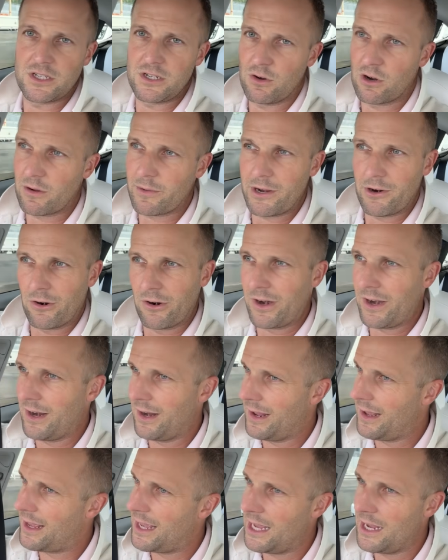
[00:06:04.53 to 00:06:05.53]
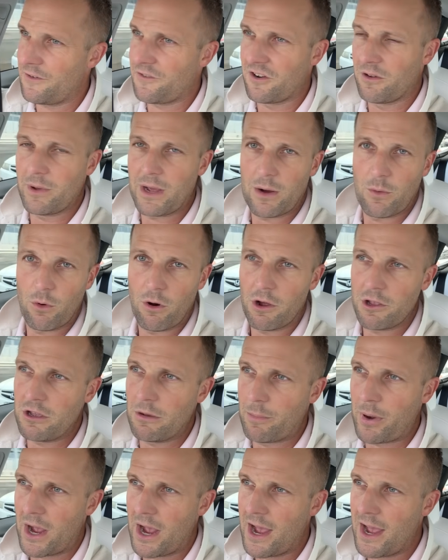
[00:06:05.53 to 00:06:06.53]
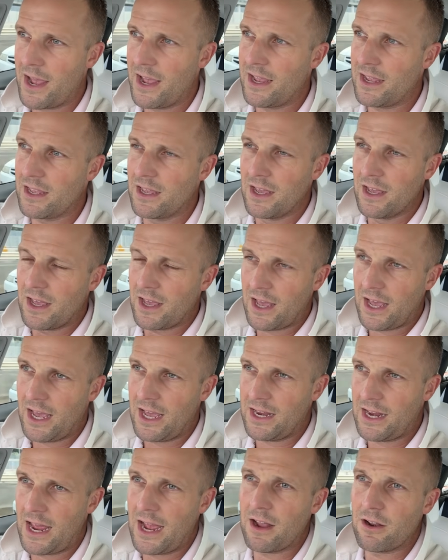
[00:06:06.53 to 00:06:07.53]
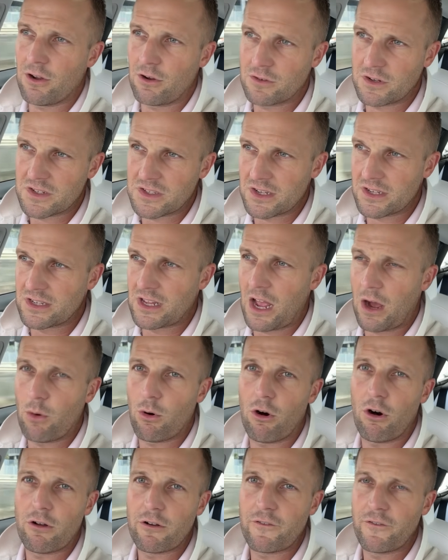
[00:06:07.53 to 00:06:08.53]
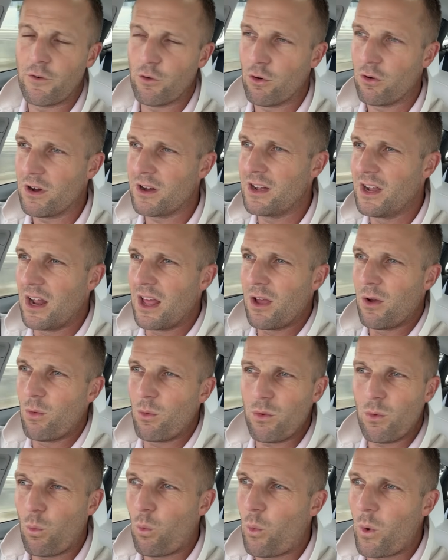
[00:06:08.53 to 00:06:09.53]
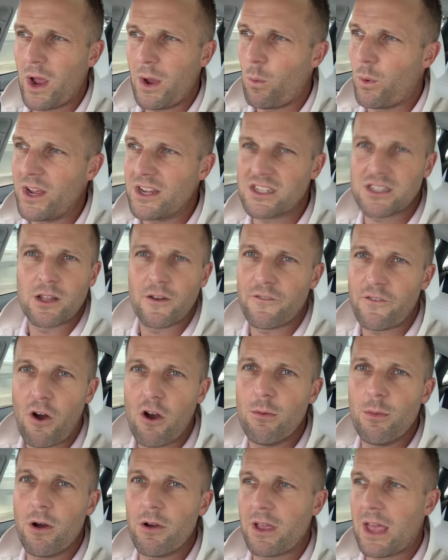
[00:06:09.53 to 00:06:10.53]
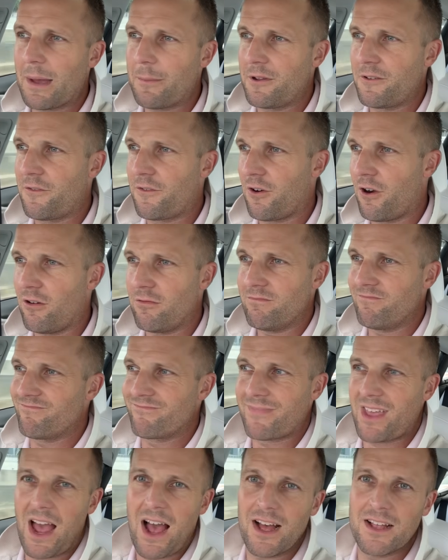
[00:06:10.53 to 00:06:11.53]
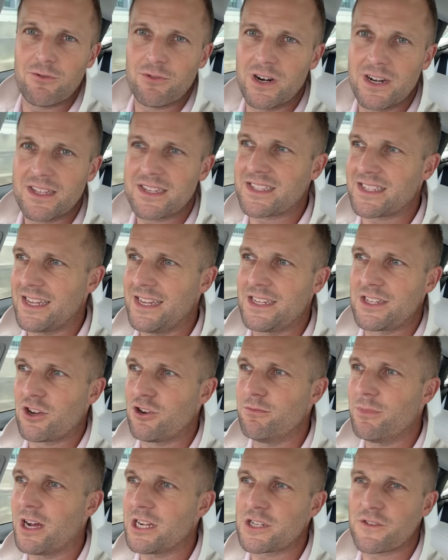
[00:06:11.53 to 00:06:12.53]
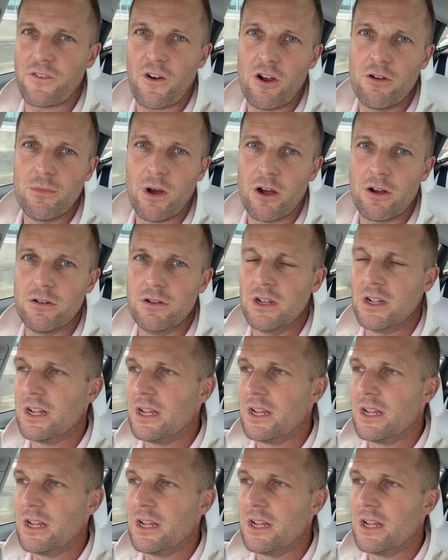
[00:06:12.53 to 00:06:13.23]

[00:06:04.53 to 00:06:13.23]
you want to be really careful about what you're paying and how long does this go on for. Where's the FOMO coming from? Can't really see too much FOMO.